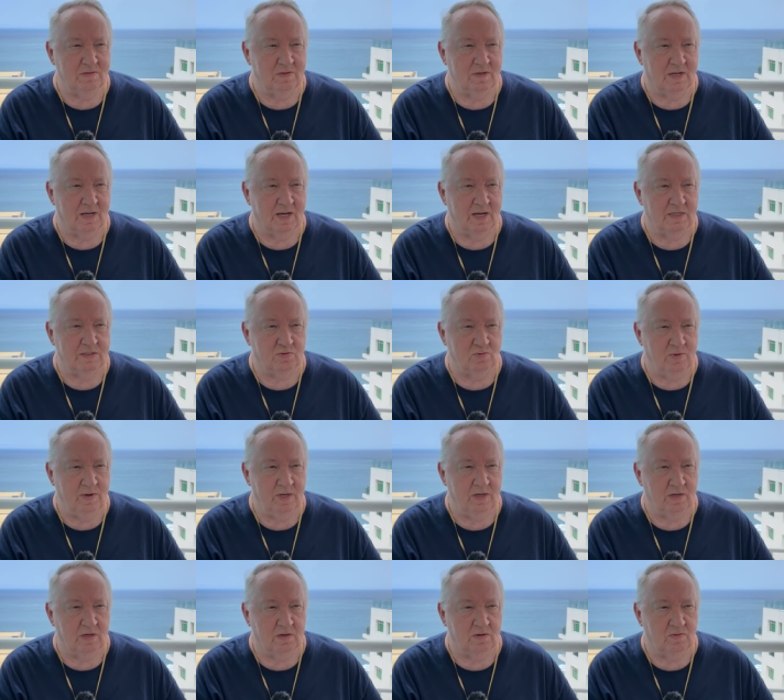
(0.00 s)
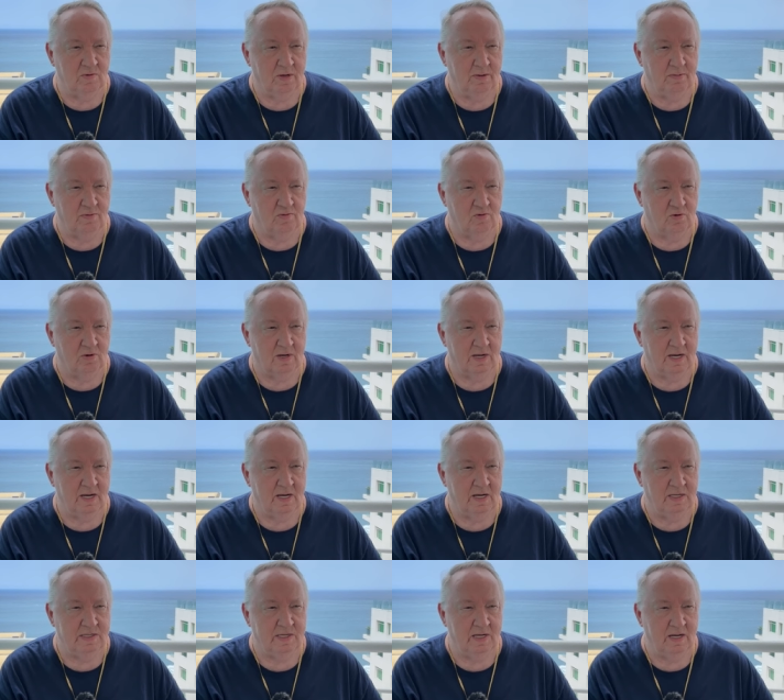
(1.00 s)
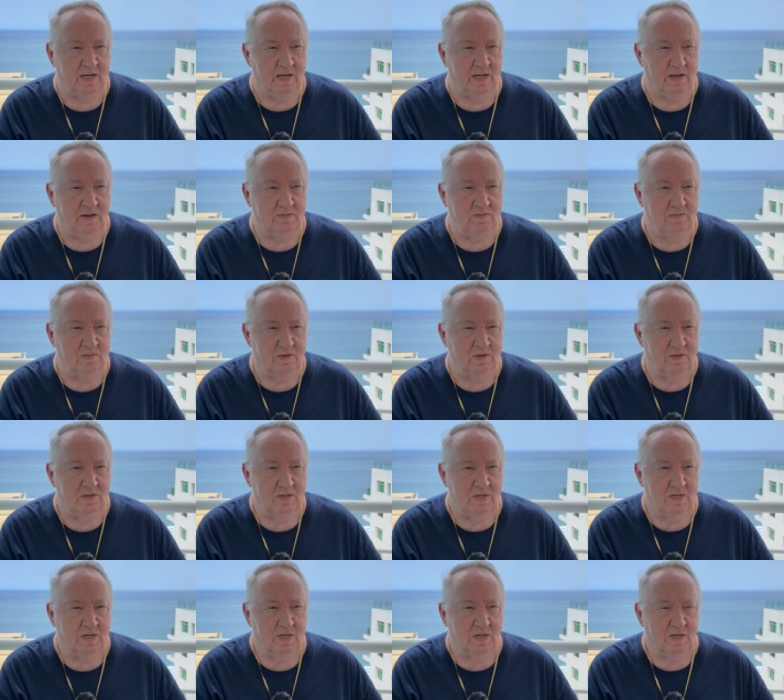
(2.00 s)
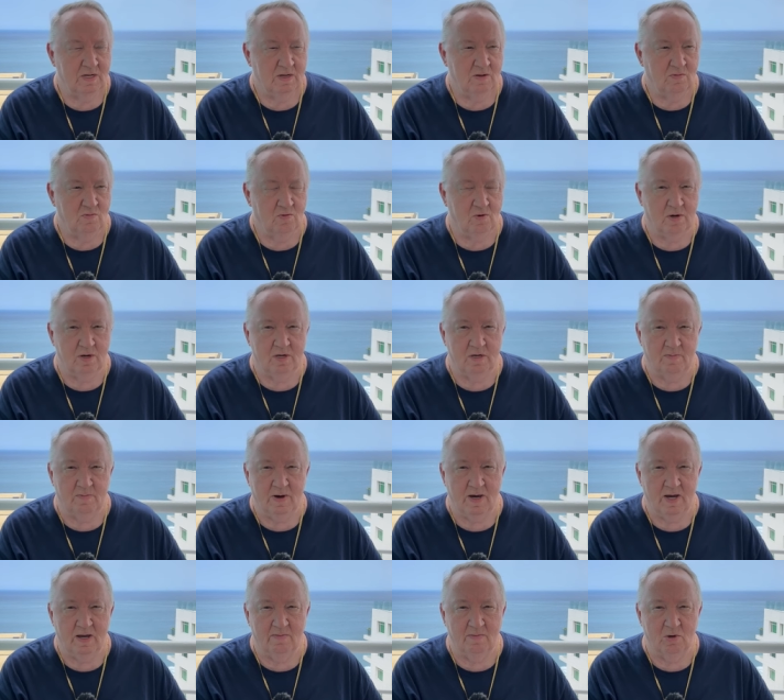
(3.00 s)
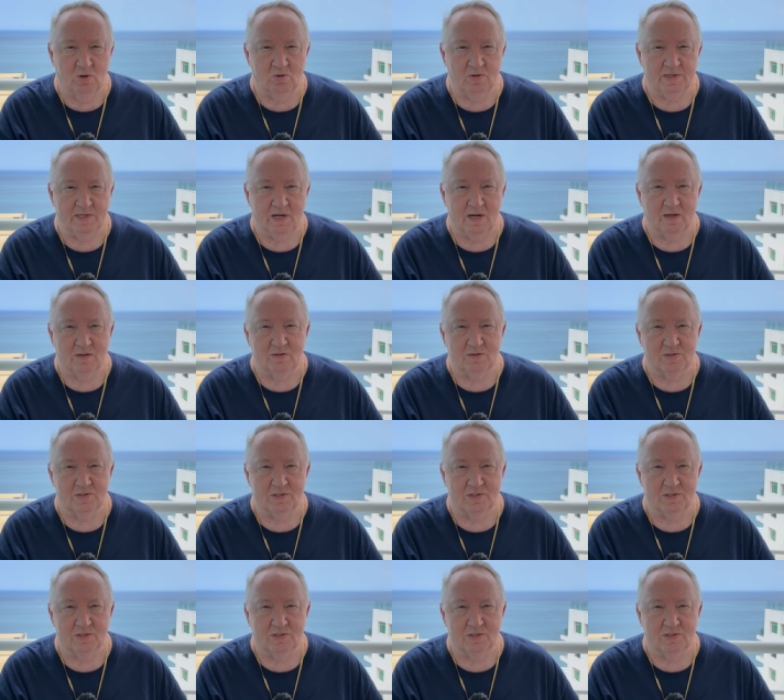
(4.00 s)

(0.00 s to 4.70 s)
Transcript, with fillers: last week or a week before last, and he wanted to buy a motorcycle.